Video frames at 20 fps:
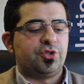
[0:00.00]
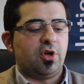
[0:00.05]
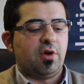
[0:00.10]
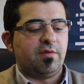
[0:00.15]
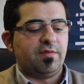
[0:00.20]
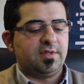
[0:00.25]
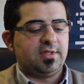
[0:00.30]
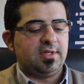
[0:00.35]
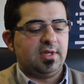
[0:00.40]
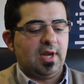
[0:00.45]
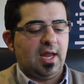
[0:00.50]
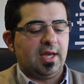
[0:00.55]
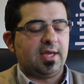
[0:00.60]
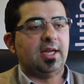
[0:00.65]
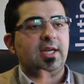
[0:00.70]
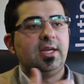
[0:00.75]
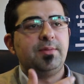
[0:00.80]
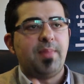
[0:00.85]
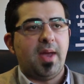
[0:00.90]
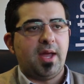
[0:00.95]
So obviously,
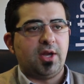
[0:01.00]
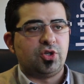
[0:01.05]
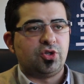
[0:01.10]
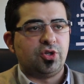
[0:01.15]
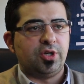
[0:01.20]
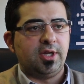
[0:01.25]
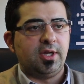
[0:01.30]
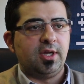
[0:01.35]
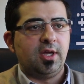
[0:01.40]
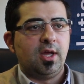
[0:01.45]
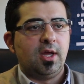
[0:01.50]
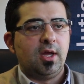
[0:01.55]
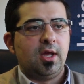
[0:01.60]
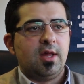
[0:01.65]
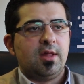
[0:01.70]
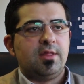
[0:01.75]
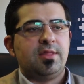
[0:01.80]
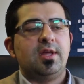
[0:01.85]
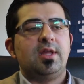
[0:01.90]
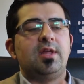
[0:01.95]
like any battery,
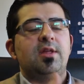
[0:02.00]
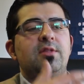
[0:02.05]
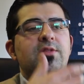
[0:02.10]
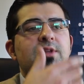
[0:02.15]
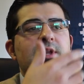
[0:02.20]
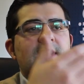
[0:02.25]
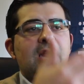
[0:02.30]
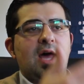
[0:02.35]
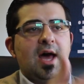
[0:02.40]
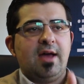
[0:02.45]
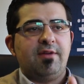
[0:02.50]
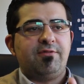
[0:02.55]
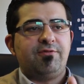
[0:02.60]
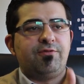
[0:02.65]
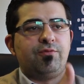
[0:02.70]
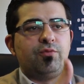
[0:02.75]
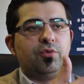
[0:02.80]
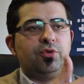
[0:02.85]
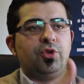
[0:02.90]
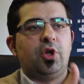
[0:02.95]
the
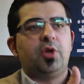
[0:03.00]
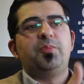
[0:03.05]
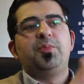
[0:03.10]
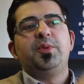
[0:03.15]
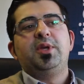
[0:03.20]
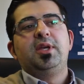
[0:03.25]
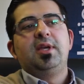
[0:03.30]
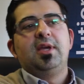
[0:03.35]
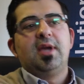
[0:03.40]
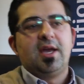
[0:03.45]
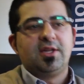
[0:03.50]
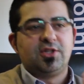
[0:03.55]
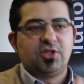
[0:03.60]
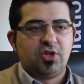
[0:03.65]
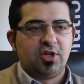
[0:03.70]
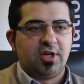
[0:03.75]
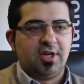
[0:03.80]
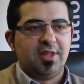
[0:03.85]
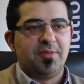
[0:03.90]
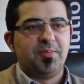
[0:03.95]
life will not be as
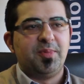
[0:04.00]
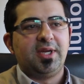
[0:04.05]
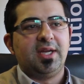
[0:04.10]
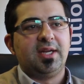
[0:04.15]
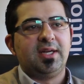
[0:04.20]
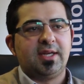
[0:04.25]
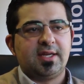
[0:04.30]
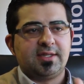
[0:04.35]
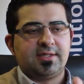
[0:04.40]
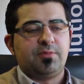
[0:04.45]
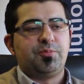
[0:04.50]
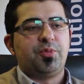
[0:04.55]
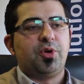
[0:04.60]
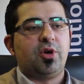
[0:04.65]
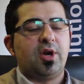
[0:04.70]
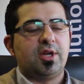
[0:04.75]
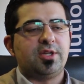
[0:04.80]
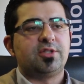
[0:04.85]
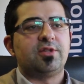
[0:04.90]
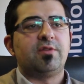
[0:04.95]
good in the beginning as it
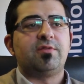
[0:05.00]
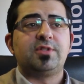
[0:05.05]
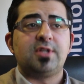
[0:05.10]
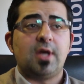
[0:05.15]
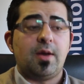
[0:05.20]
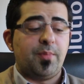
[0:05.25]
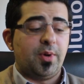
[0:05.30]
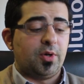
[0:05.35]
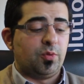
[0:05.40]
progresses over time,